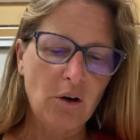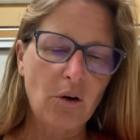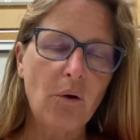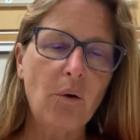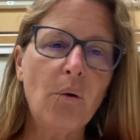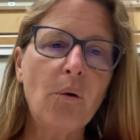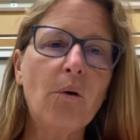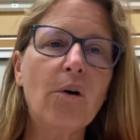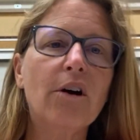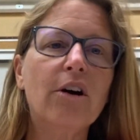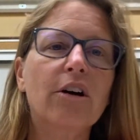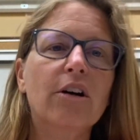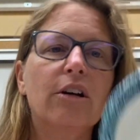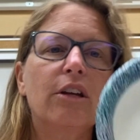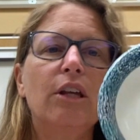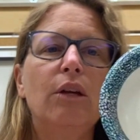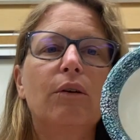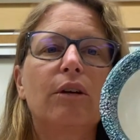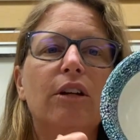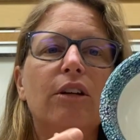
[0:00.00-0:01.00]
Or
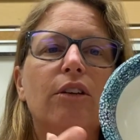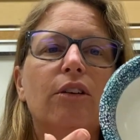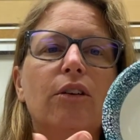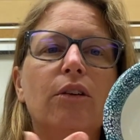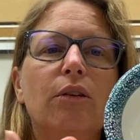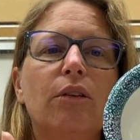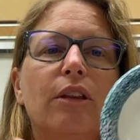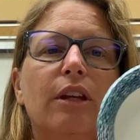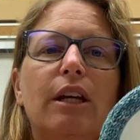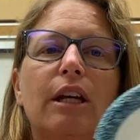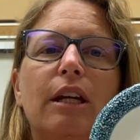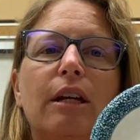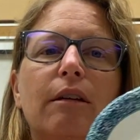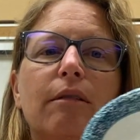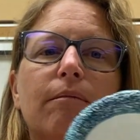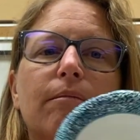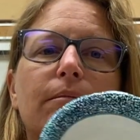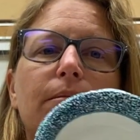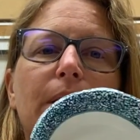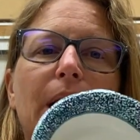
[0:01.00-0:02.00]
you can do the
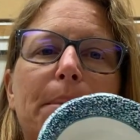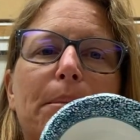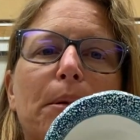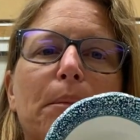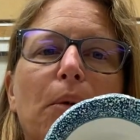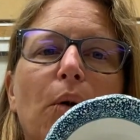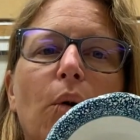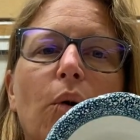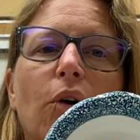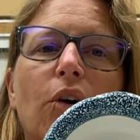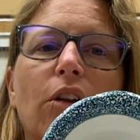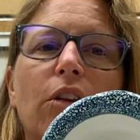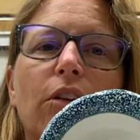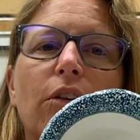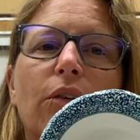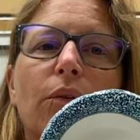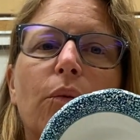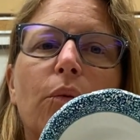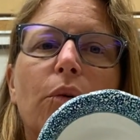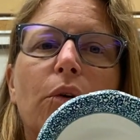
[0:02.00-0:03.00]
paper bowl
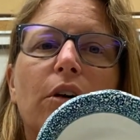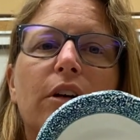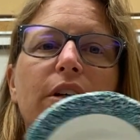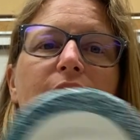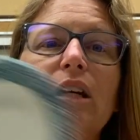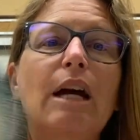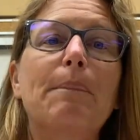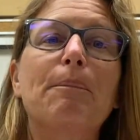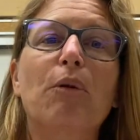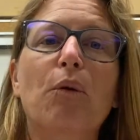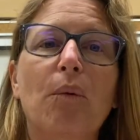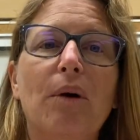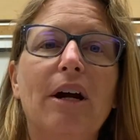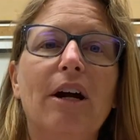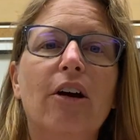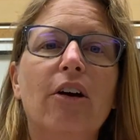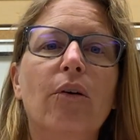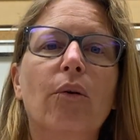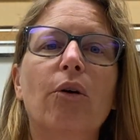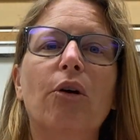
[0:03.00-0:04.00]
or
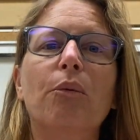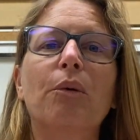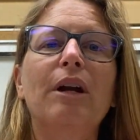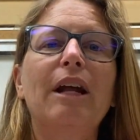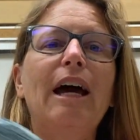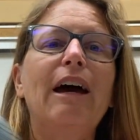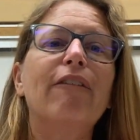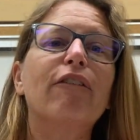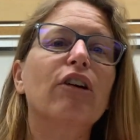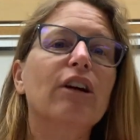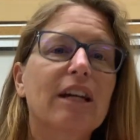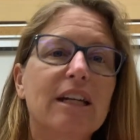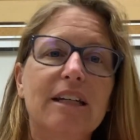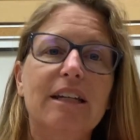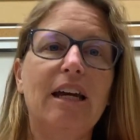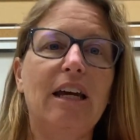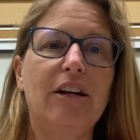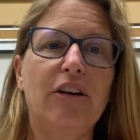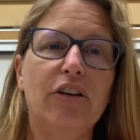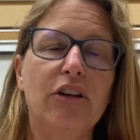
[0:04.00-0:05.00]
Tupperware or whatever
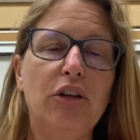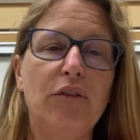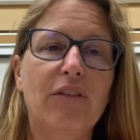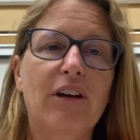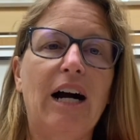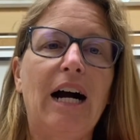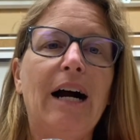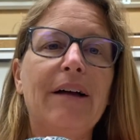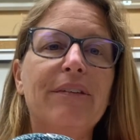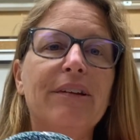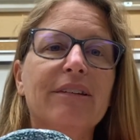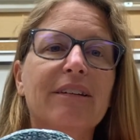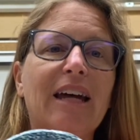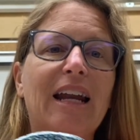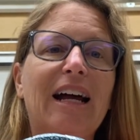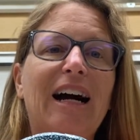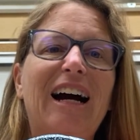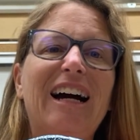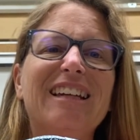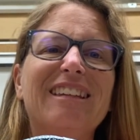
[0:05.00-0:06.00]
container you've got that's
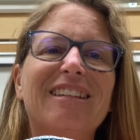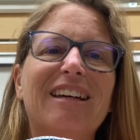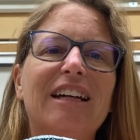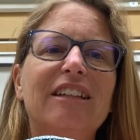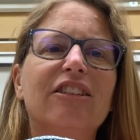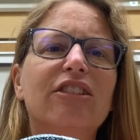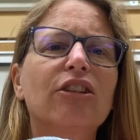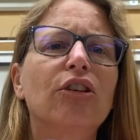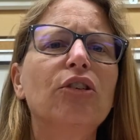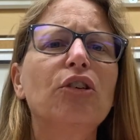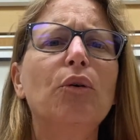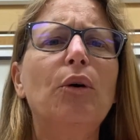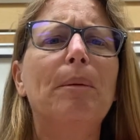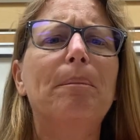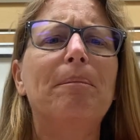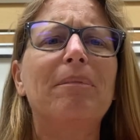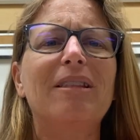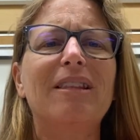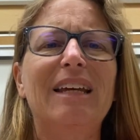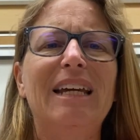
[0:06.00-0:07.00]
got high sides. Don't do a
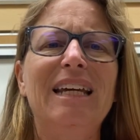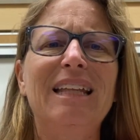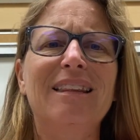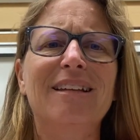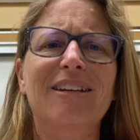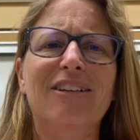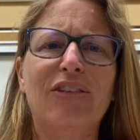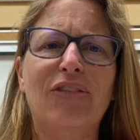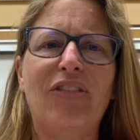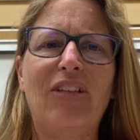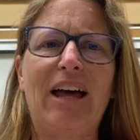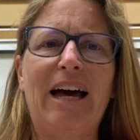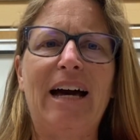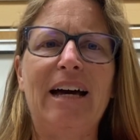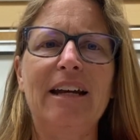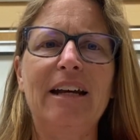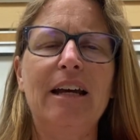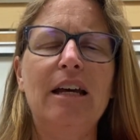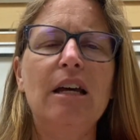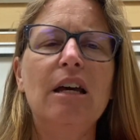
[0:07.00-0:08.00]
plate that's
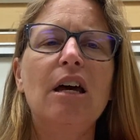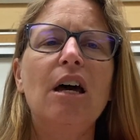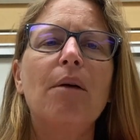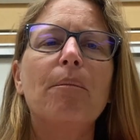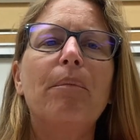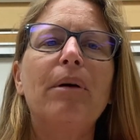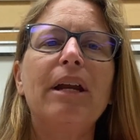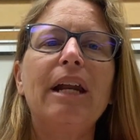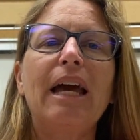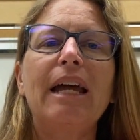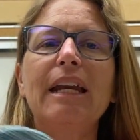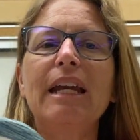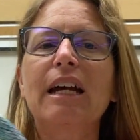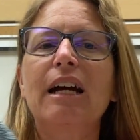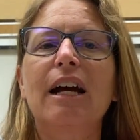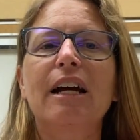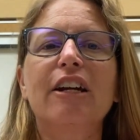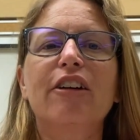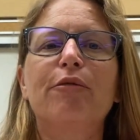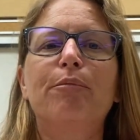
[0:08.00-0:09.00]
flat, but any
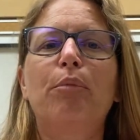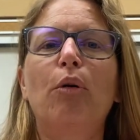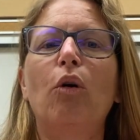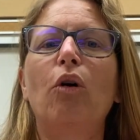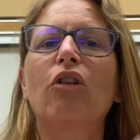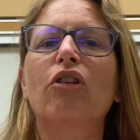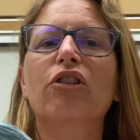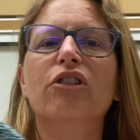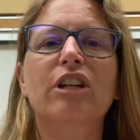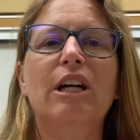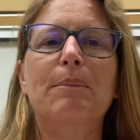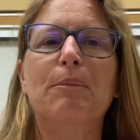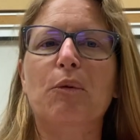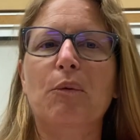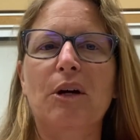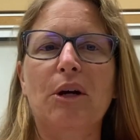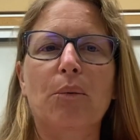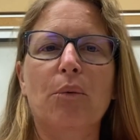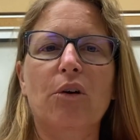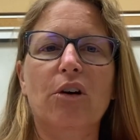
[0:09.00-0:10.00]
kind of bowl or
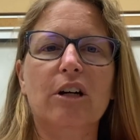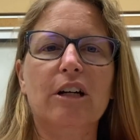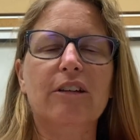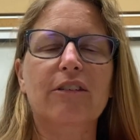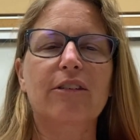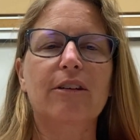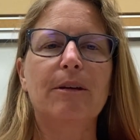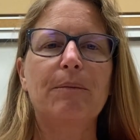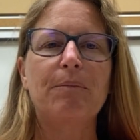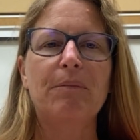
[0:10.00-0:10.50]
Tupperware works.